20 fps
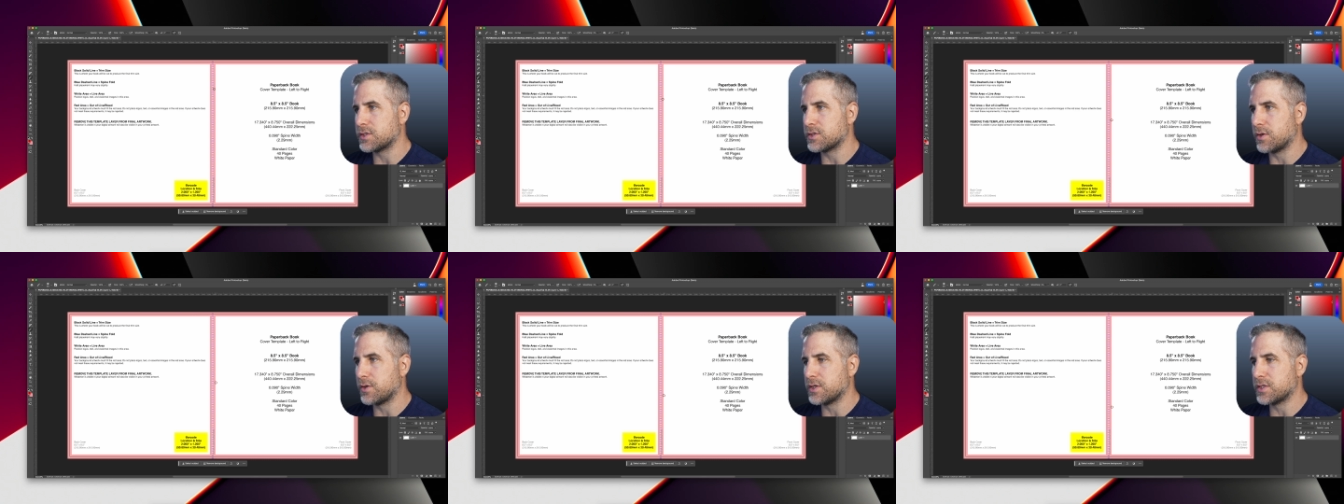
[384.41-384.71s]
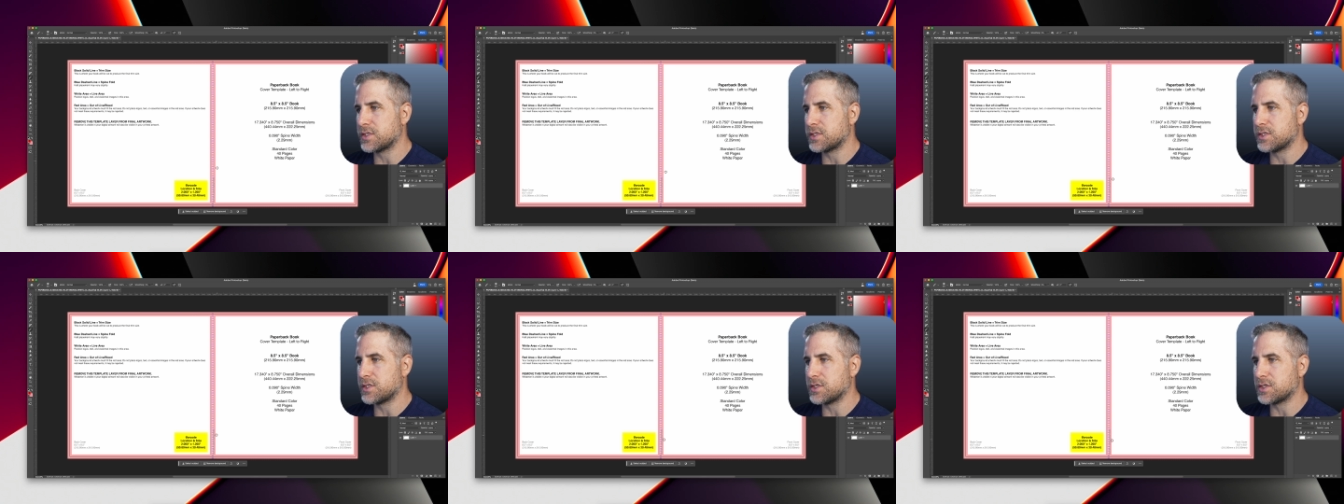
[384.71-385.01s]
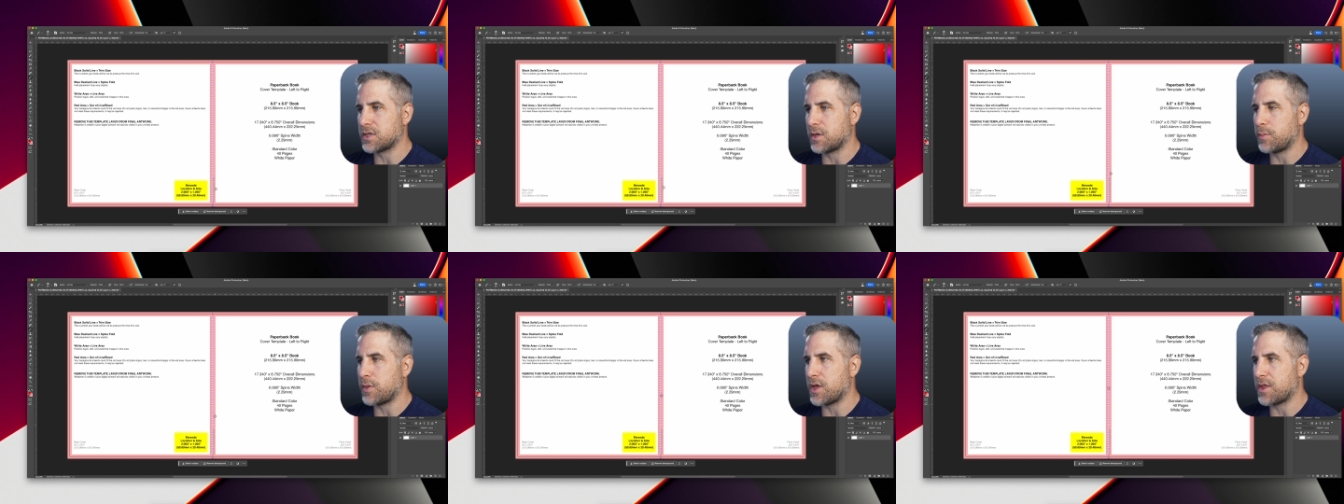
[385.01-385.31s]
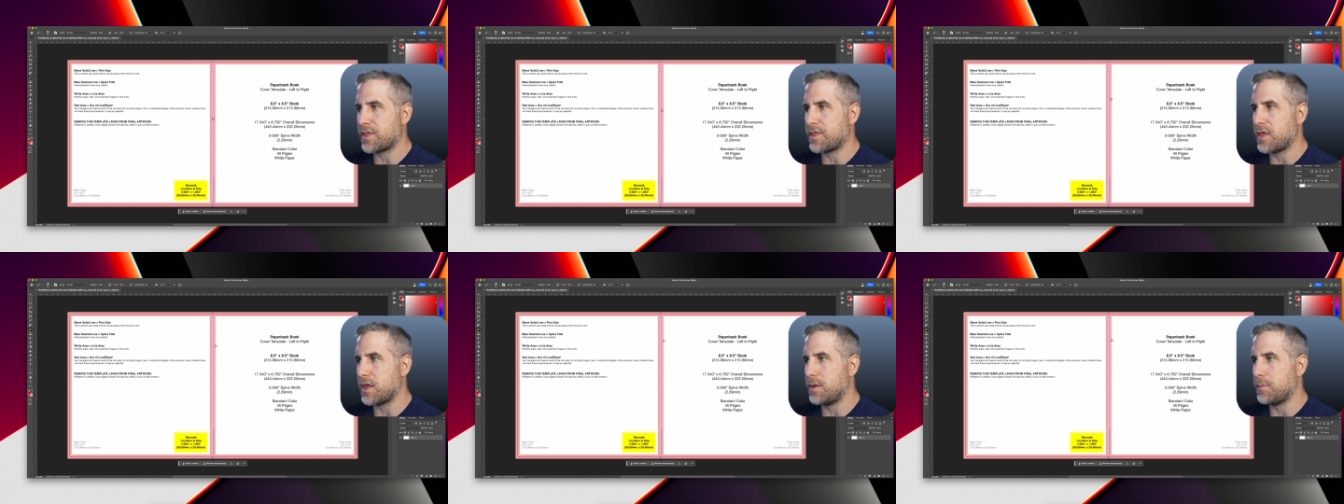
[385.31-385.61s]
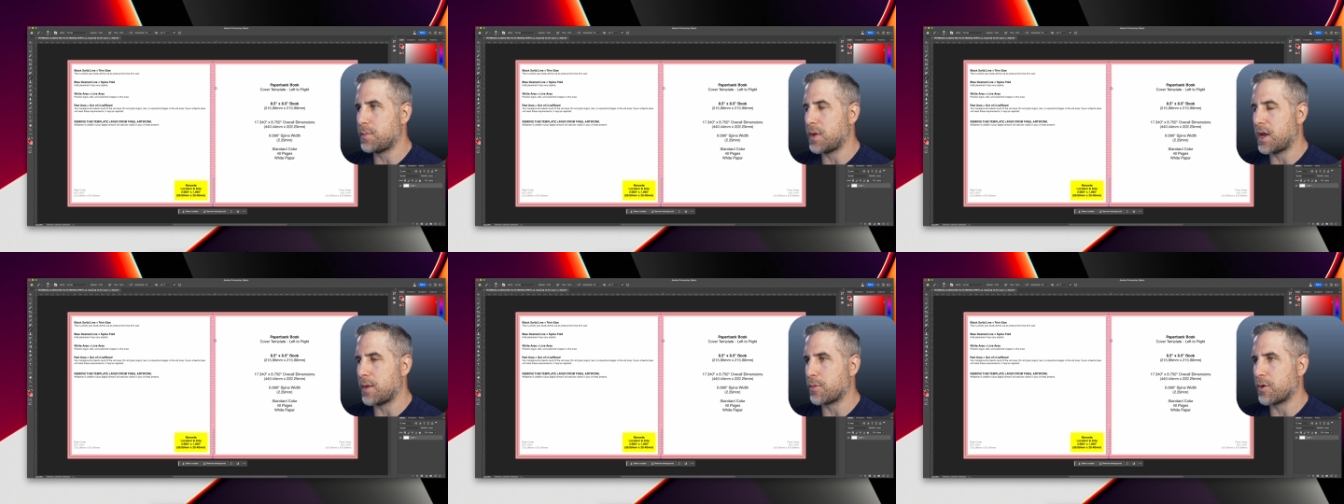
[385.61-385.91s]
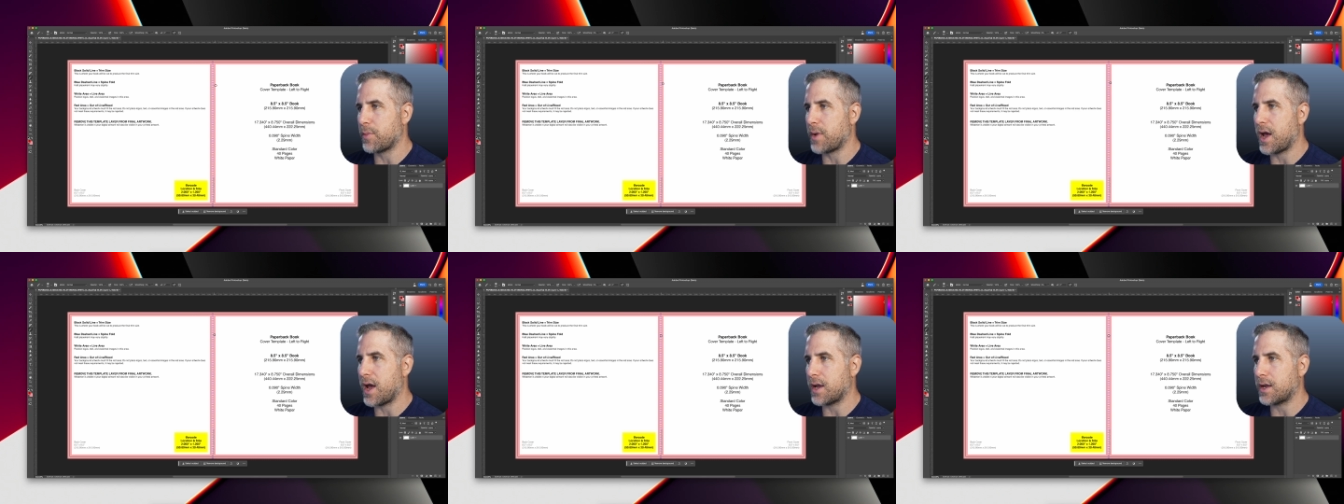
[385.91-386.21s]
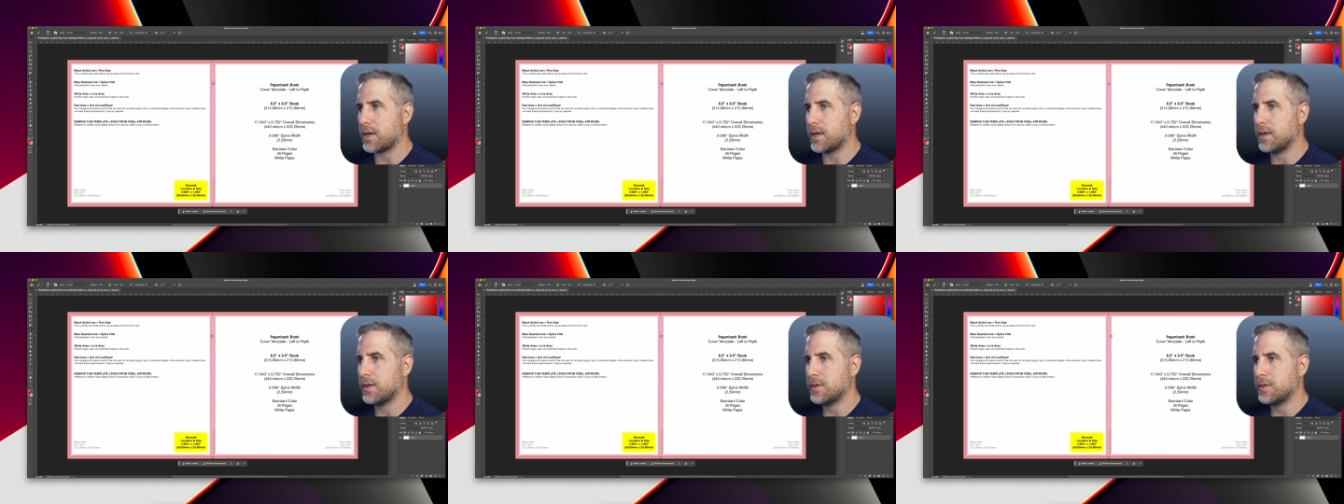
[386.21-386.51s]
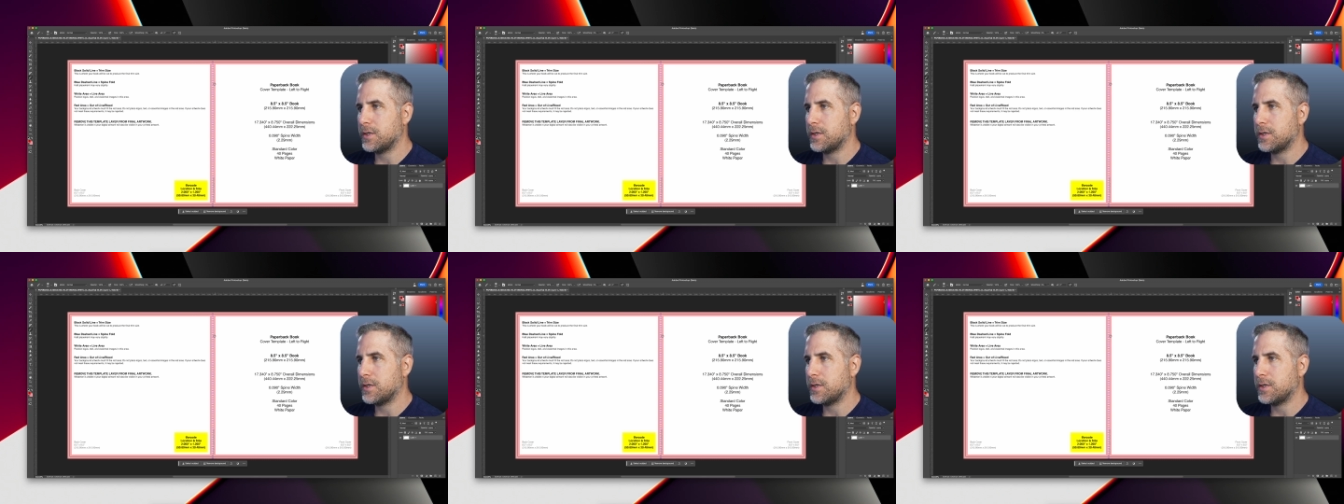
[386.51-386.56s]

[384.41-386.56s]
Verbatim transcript: So this is just going to be a thin paperback.